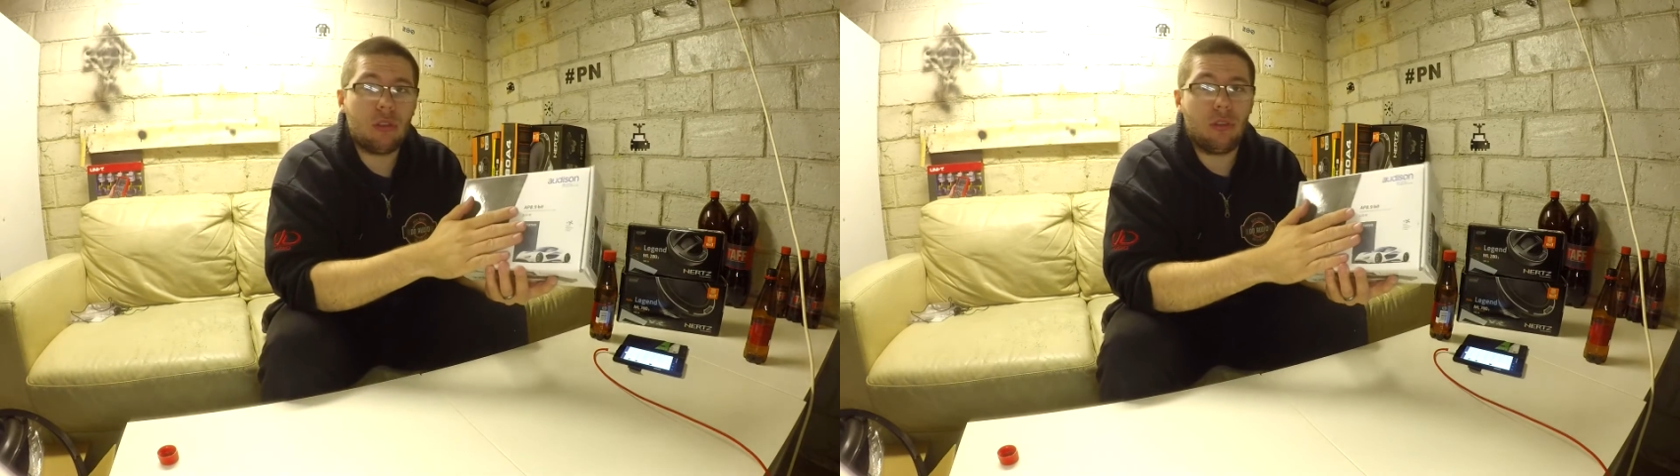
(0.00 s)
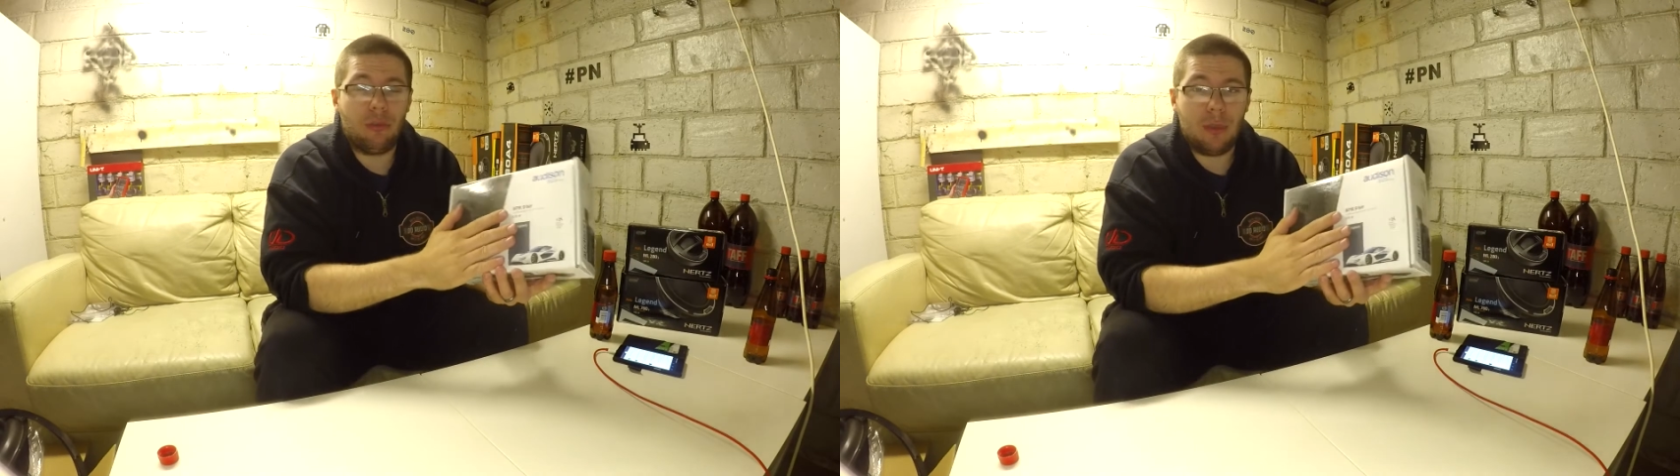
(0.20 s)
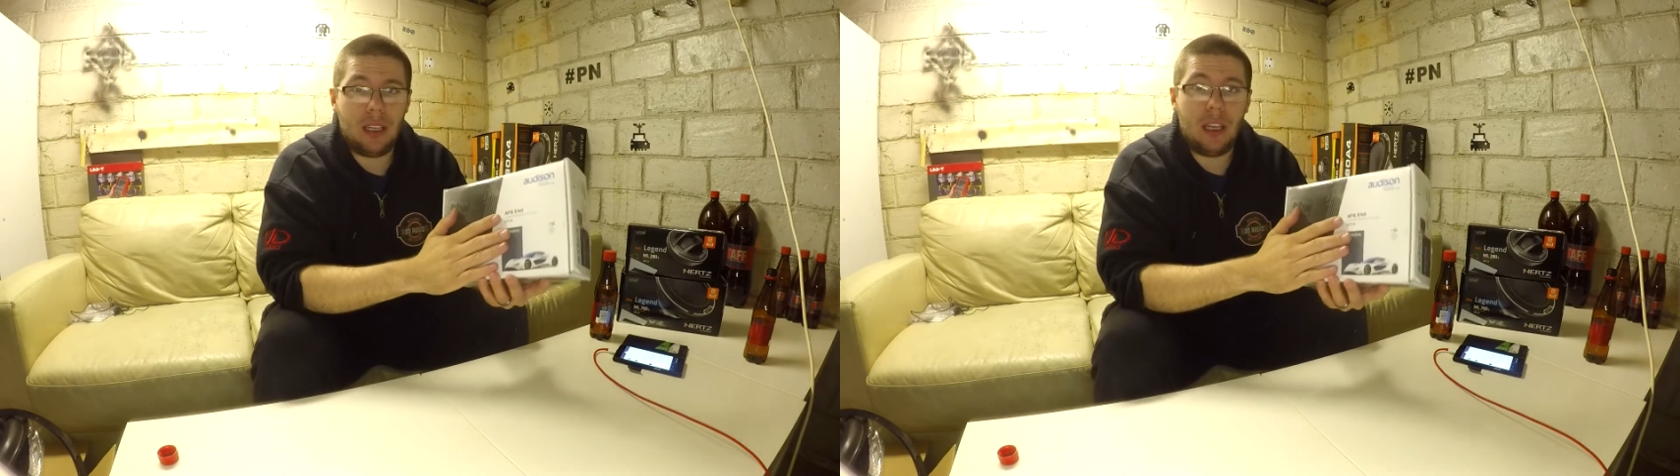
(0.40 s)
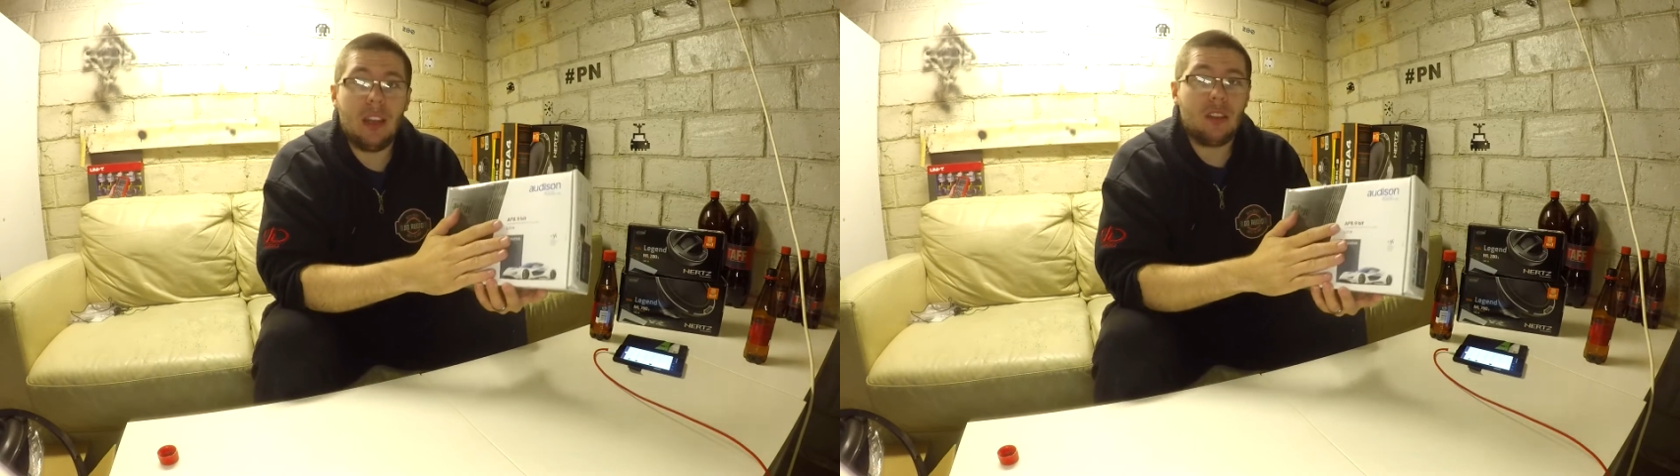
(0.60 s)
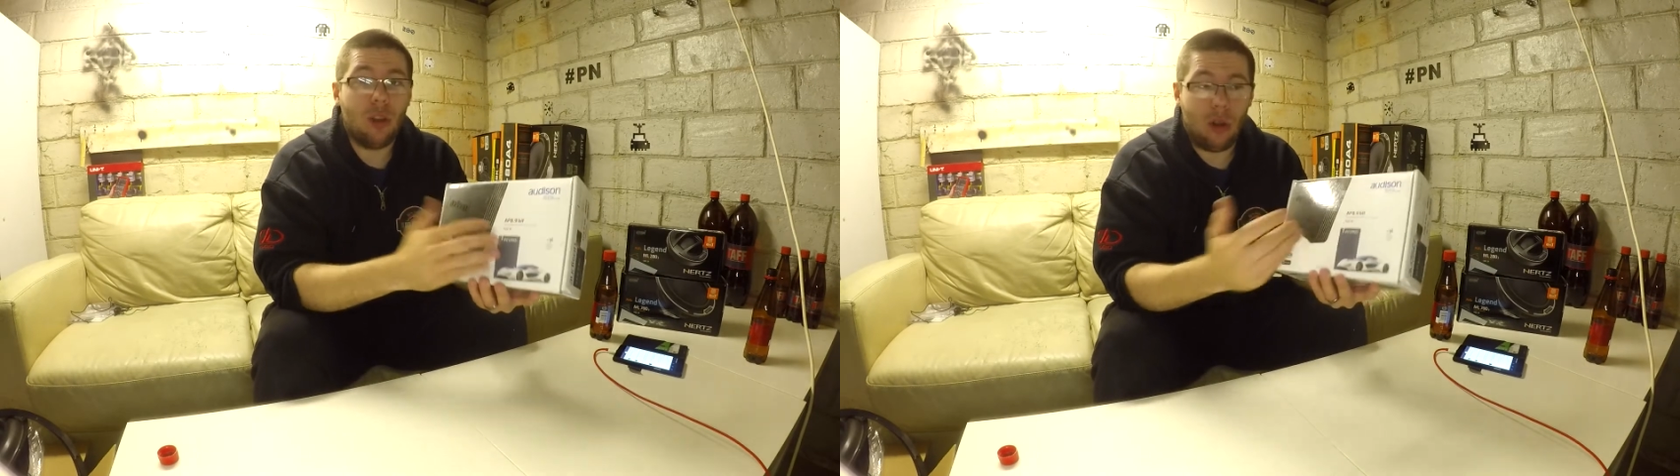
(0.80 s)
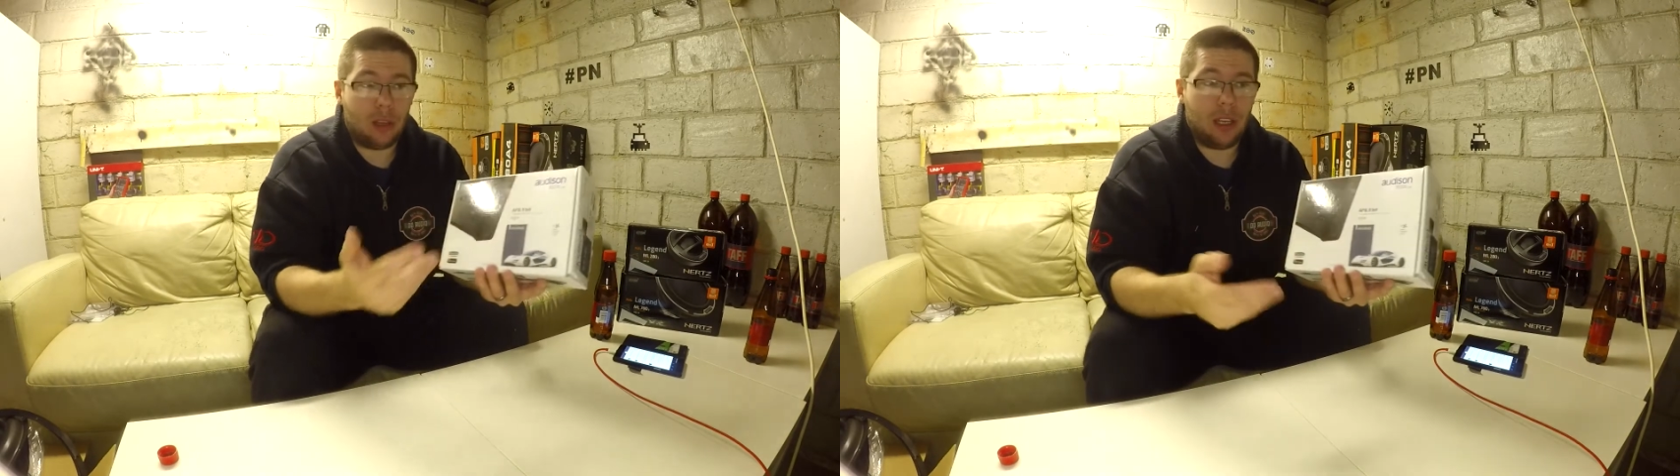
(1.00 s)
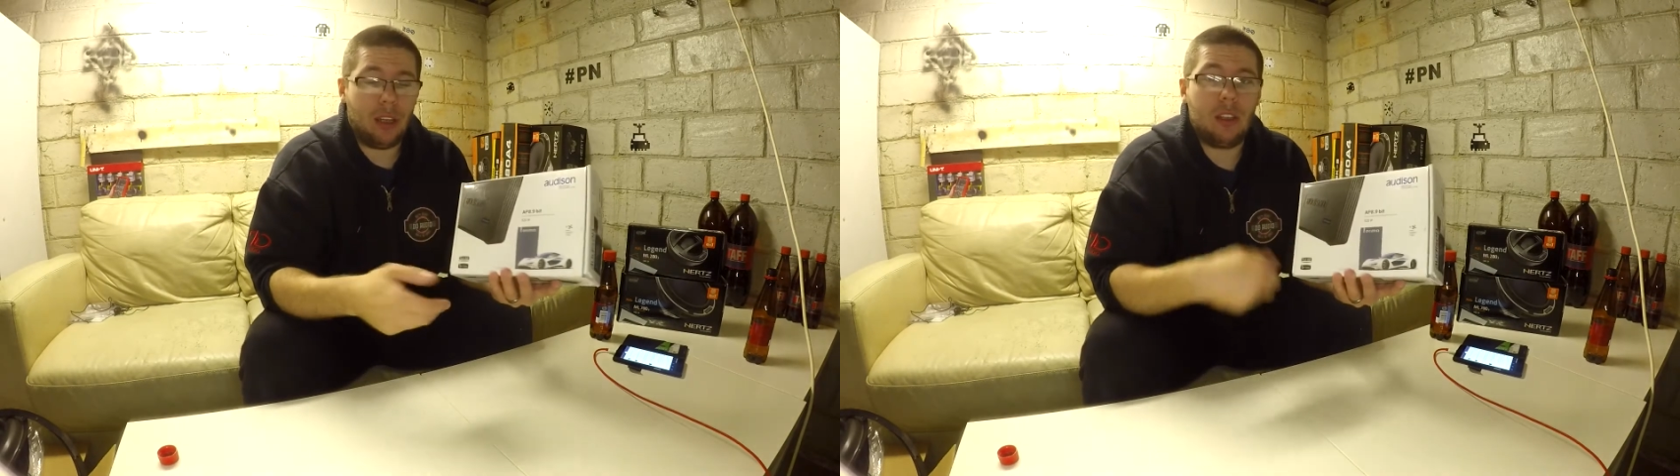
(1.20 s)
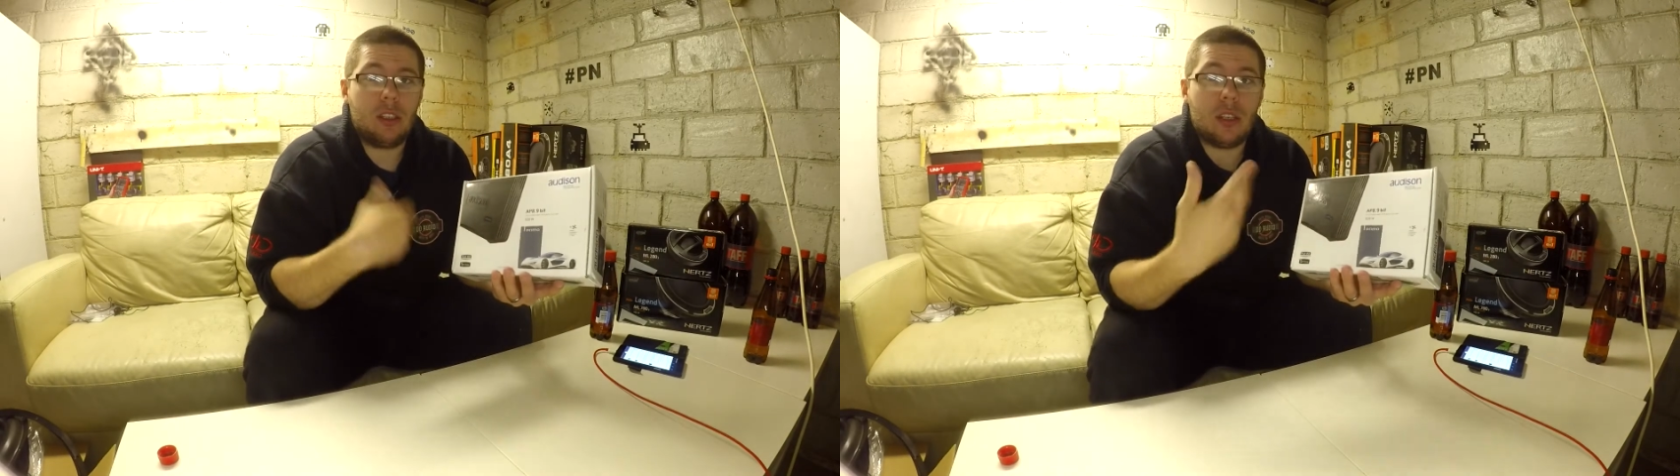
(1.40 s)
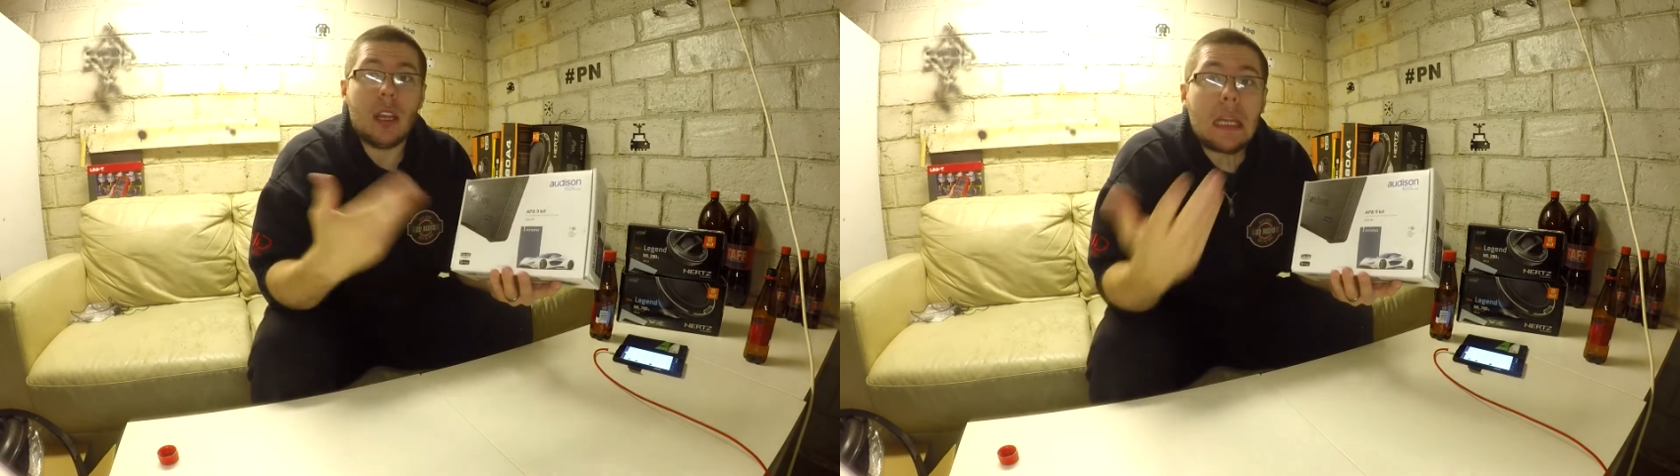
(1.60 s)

of me talking this